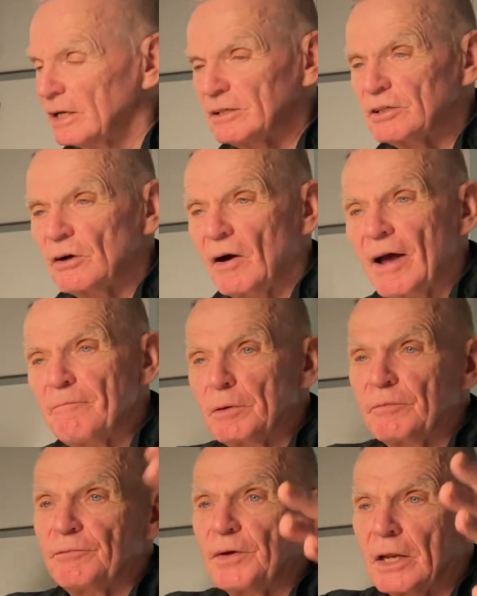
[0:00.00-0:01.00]
And so I've
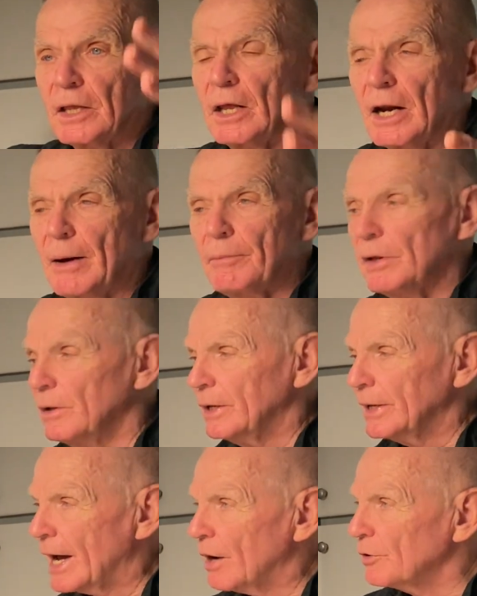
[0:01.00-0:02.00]
been filling it up,
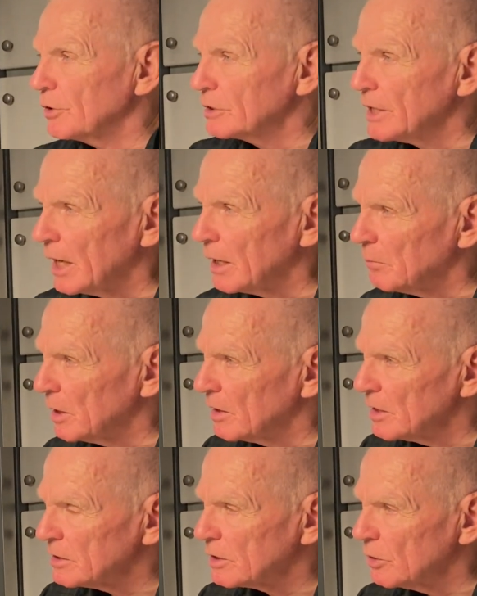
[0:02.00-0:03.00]
and now you're telling me
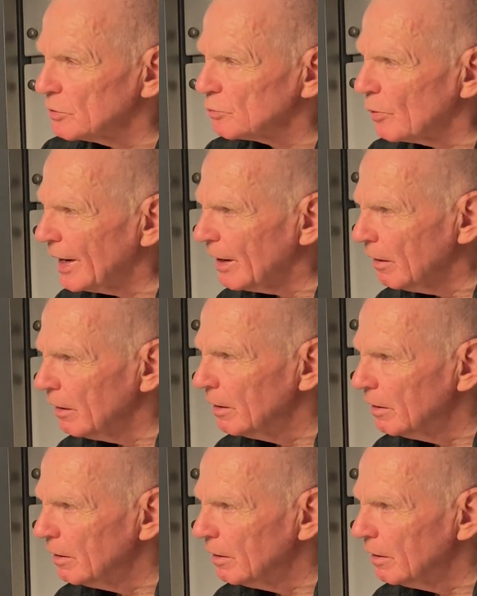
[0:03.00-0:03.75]
this goes where?